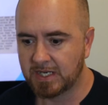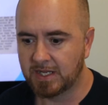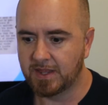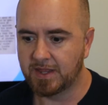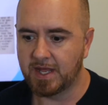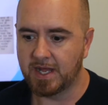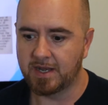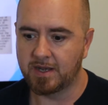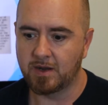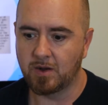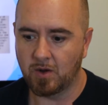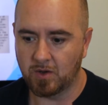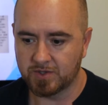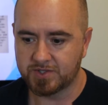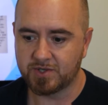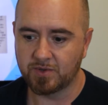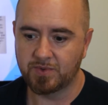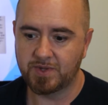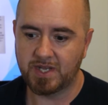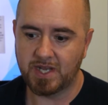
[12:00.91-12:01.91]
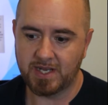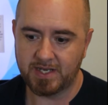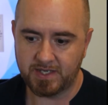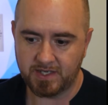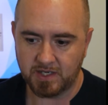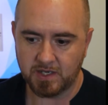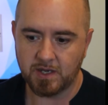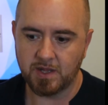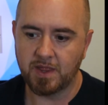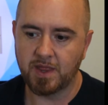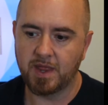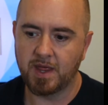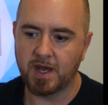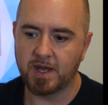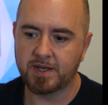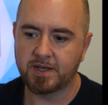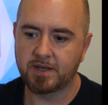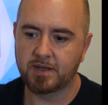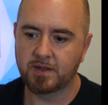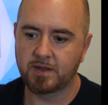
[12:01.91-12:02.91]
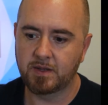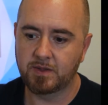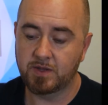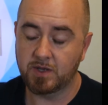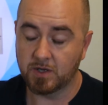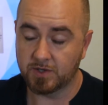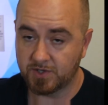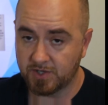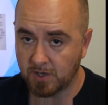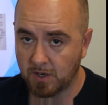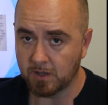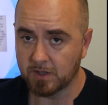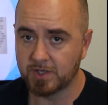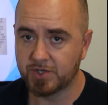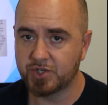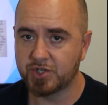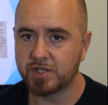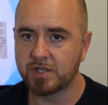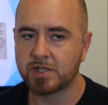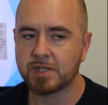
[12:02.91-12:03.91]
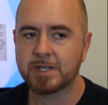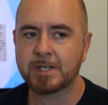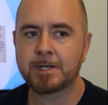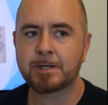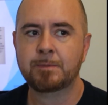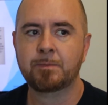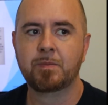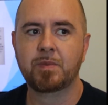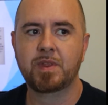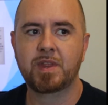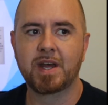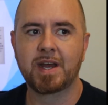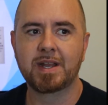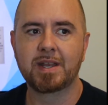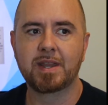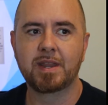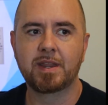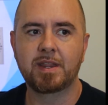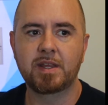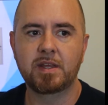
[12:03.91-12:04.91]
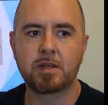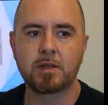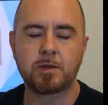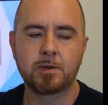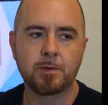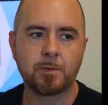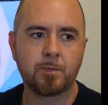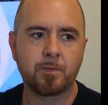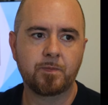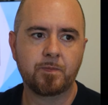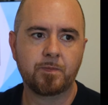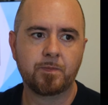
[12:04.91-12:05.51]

Then also the idea that the ontology, that the